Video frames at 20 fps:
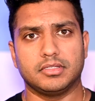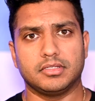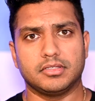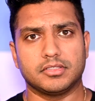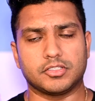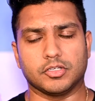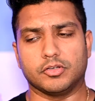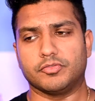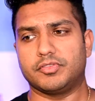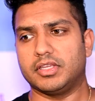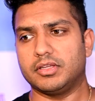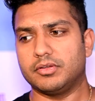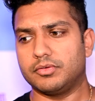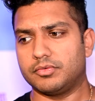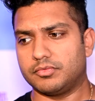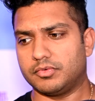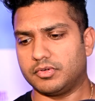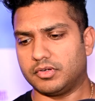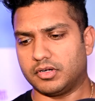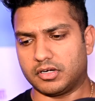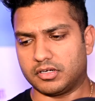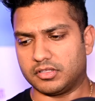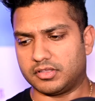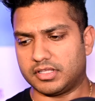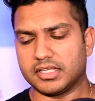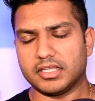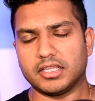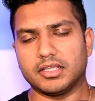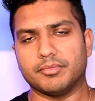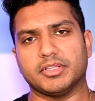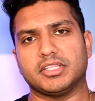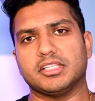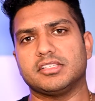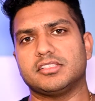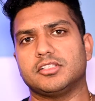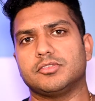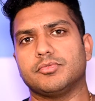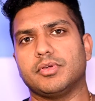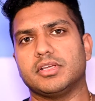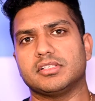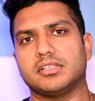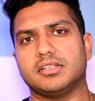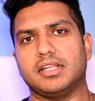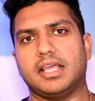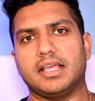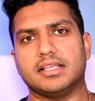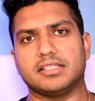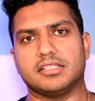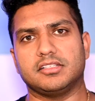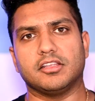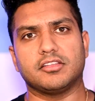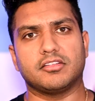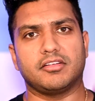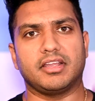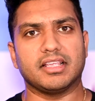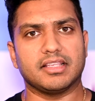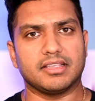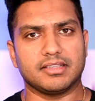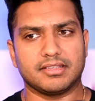So if they are thinking about the situation as another